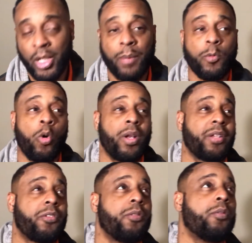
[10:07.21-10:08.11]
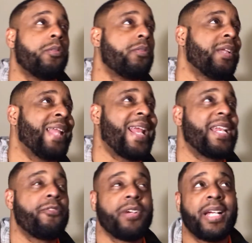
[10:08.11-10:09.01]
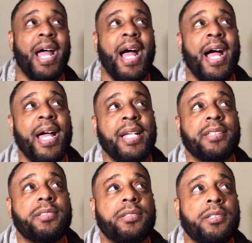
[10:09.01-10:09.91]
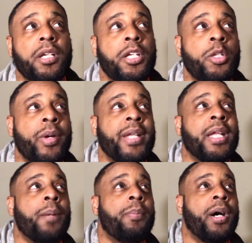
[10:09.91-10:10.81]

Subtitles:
going a lot of different guys. You end up